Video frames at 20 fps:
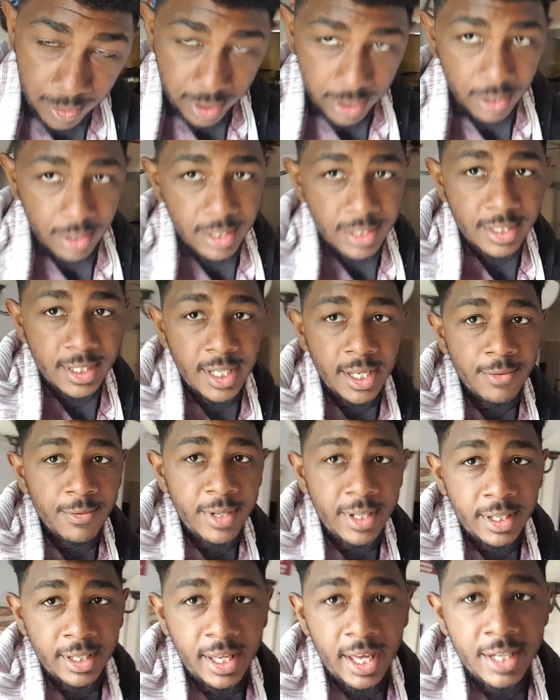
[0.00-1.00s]
we're gonna see
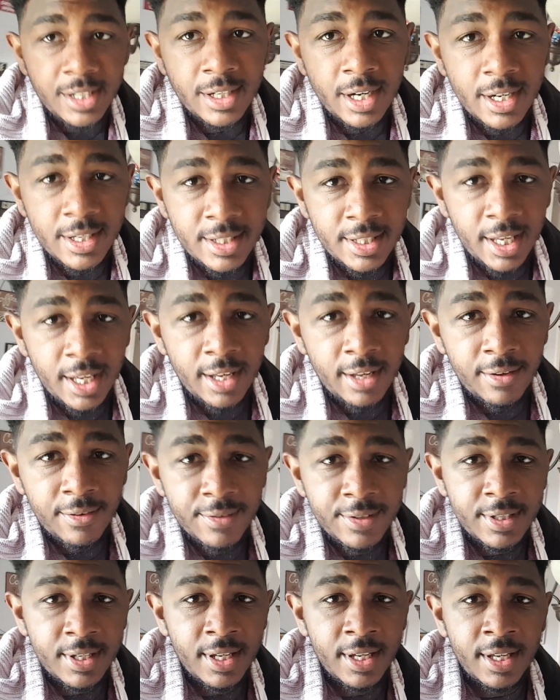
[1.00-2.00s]
if we can catch
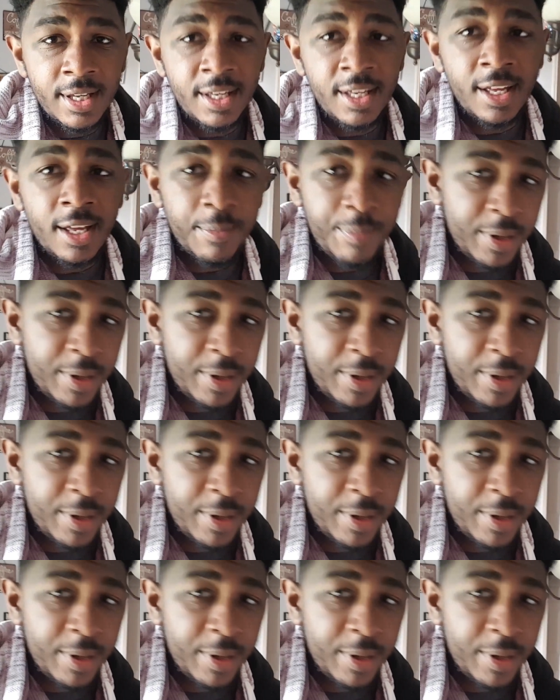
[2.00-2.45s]
ourselves a